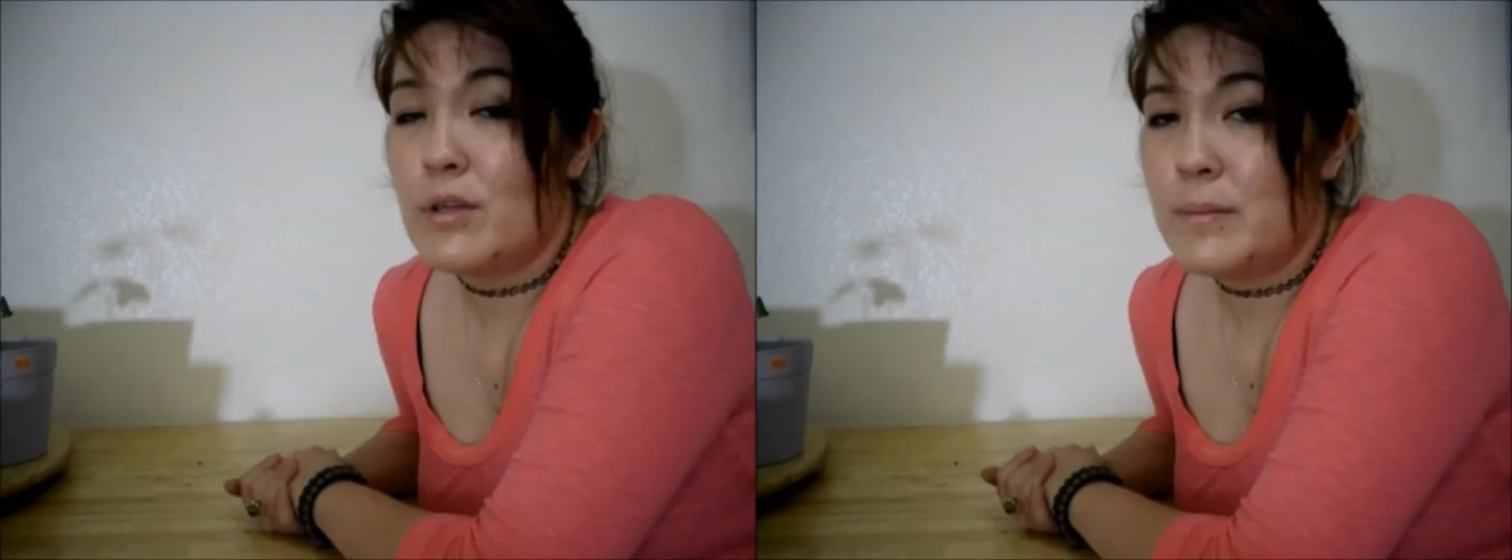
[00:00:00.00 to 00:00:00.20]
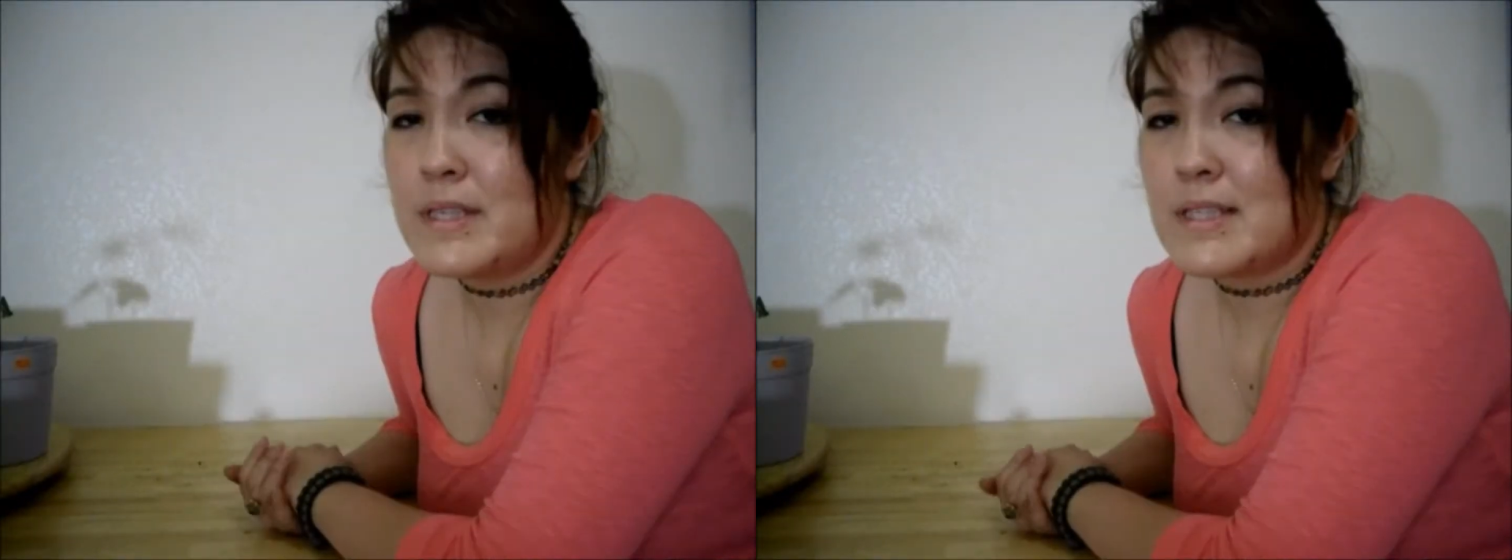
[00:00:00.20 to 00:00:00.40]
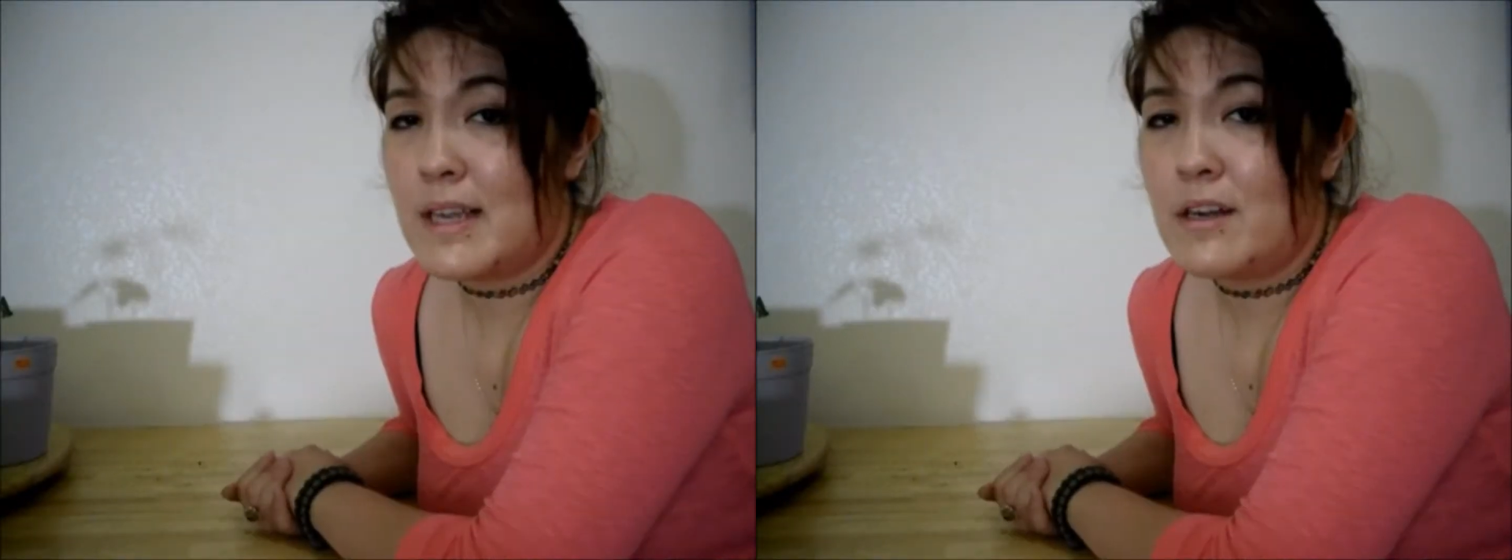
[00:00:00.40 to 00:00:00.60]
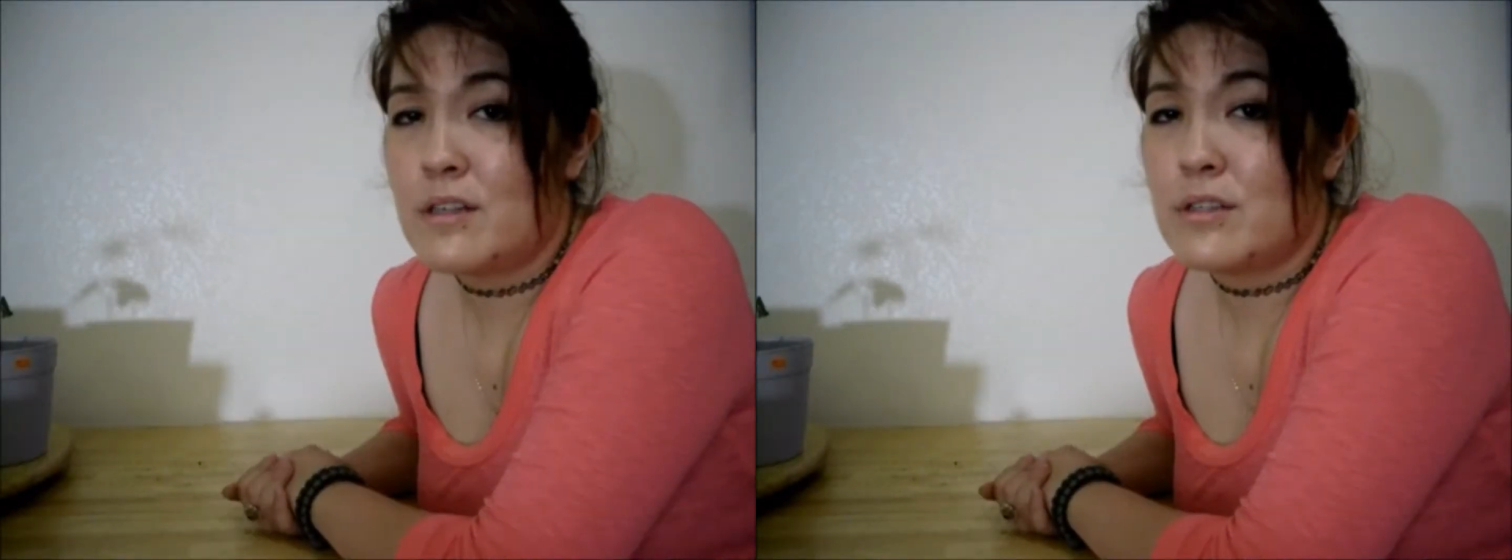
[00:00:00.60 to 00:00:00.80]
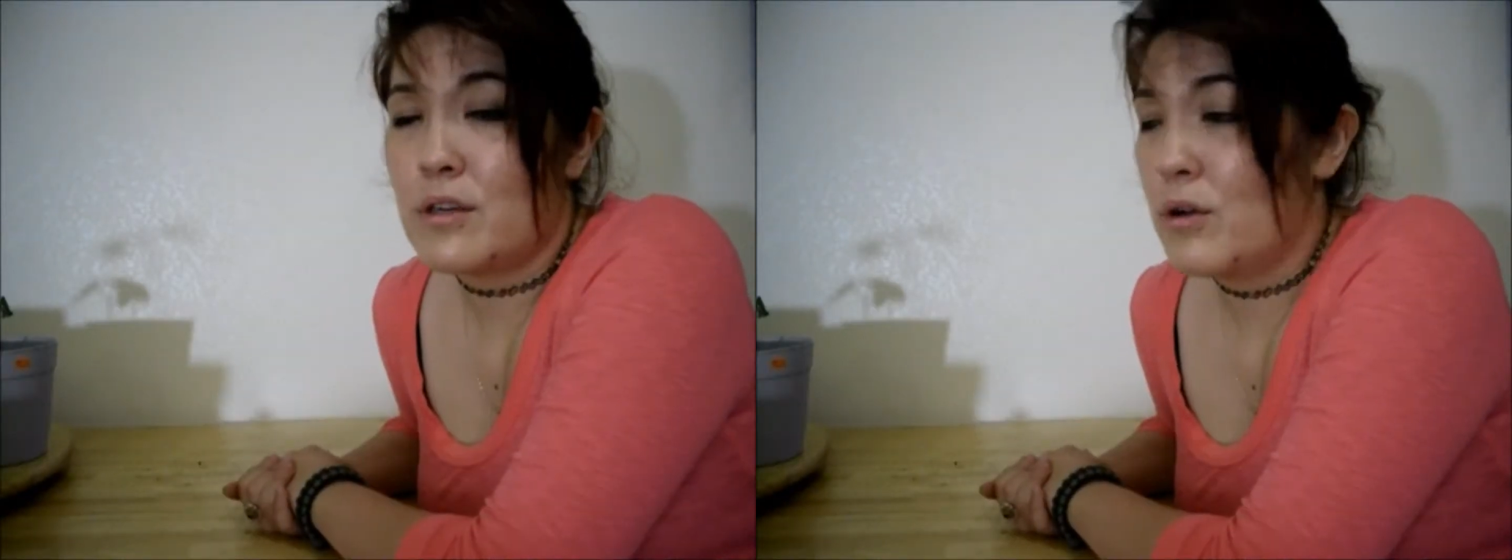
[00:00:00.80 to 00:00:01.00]
Don't be
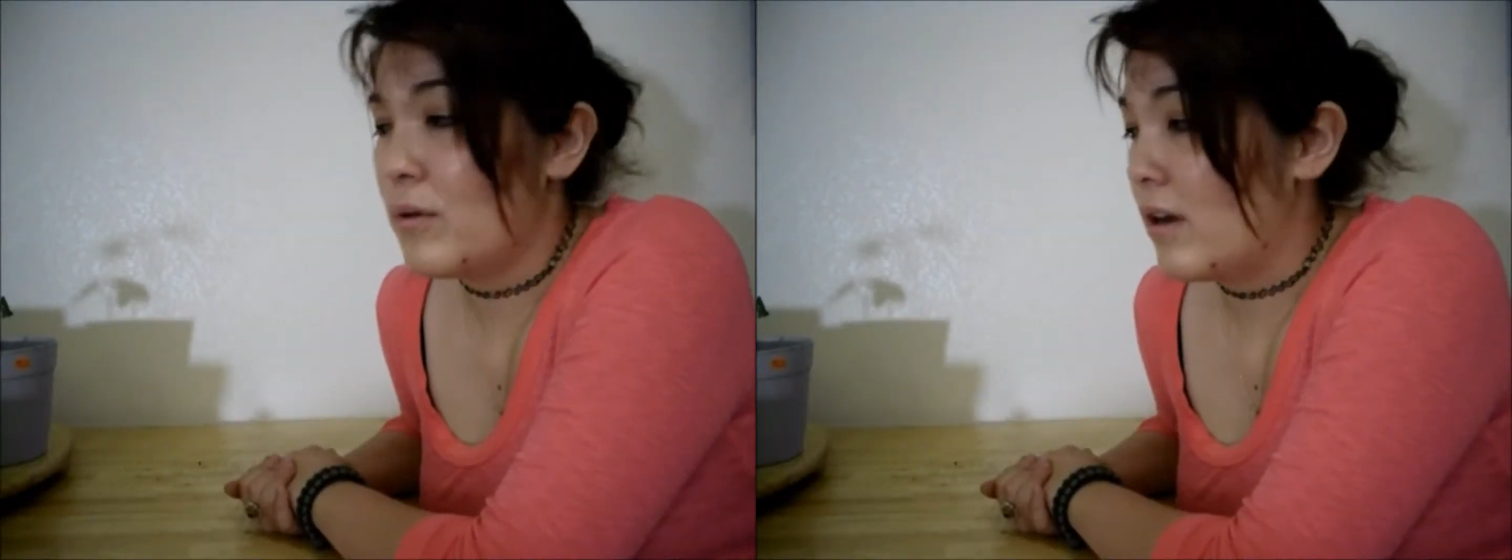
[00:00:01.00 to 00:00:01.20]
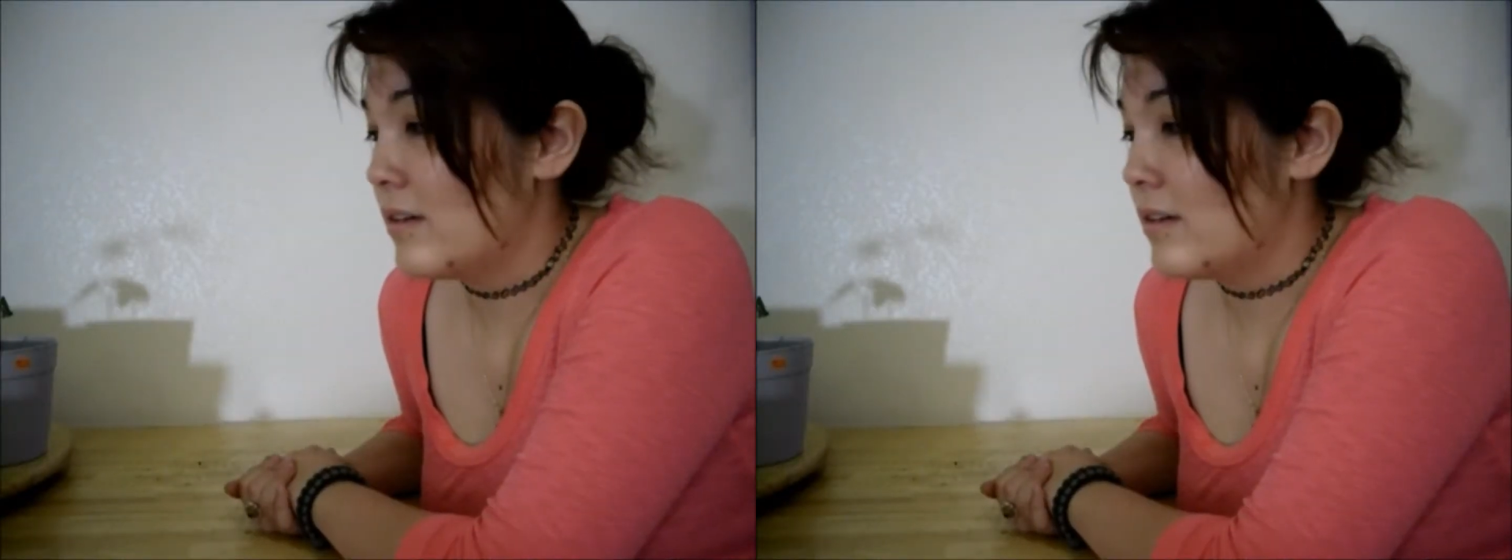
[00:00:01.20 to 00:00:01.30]
scared to go